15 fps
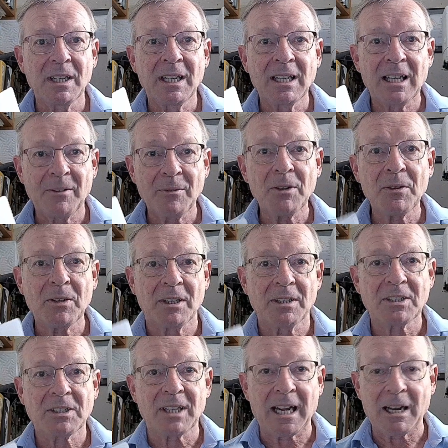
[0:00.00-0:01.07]
And though they're nice
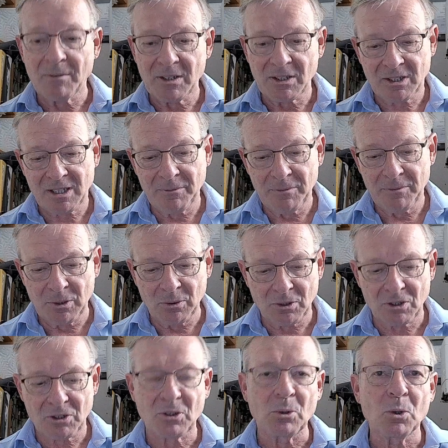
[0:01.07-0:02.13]
to have, it's difficult to
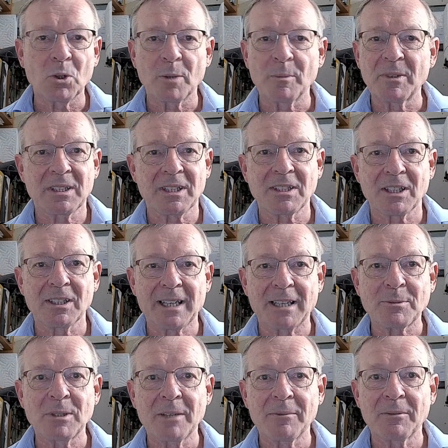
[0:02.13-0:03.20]
store them and things like that
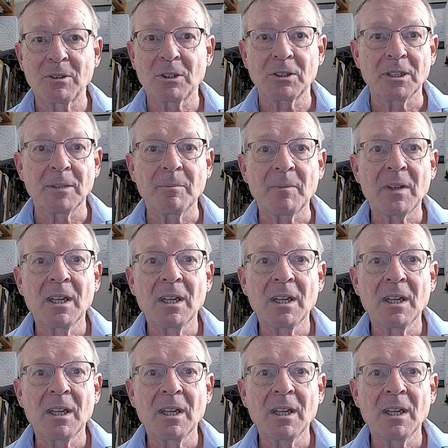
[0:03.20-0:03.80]
and never look at them.